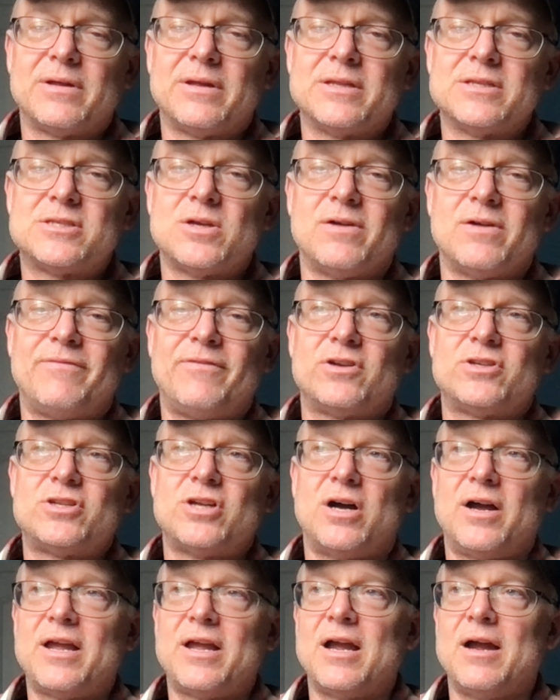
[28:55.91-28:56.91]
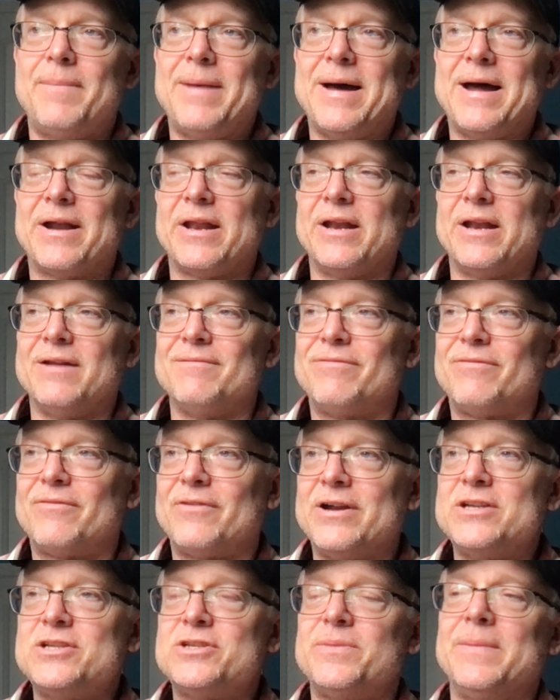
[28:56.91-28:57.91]
And so if you're talking about an
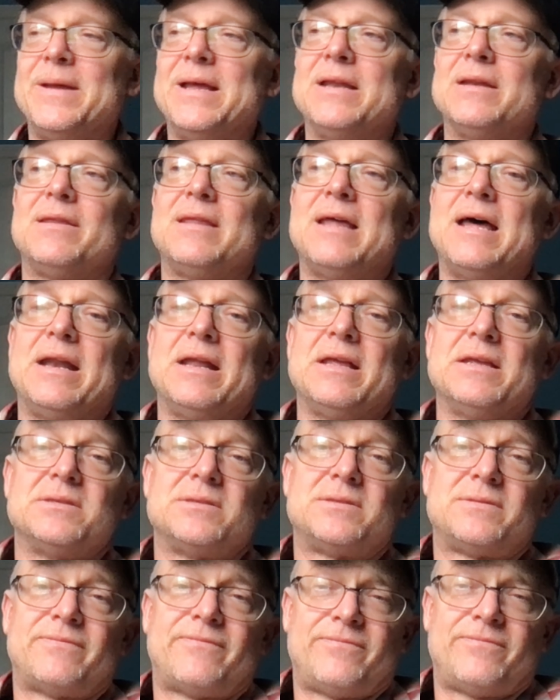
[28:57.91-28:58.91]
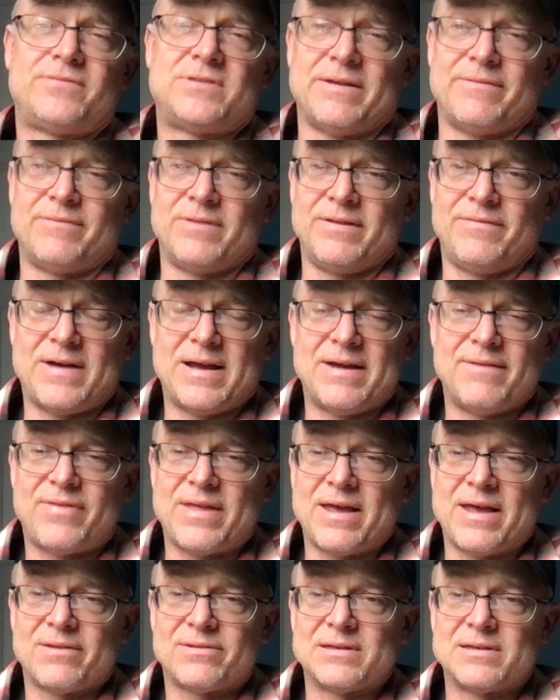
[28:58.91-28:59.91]
infringement that is
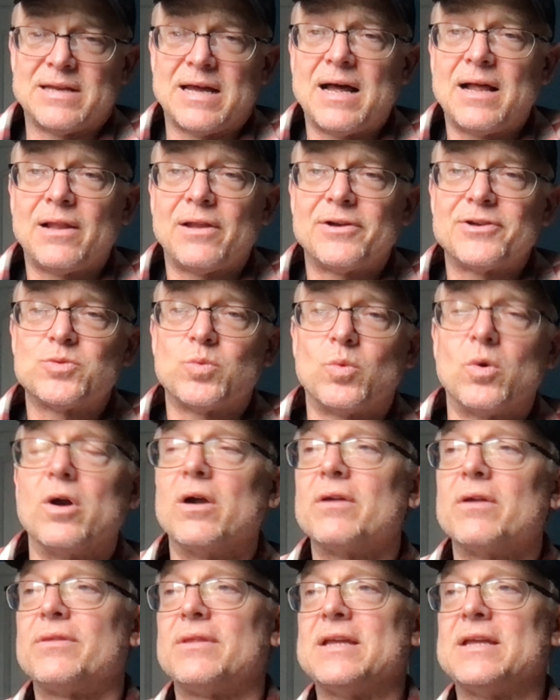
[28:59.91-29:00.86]
$75,000 worth,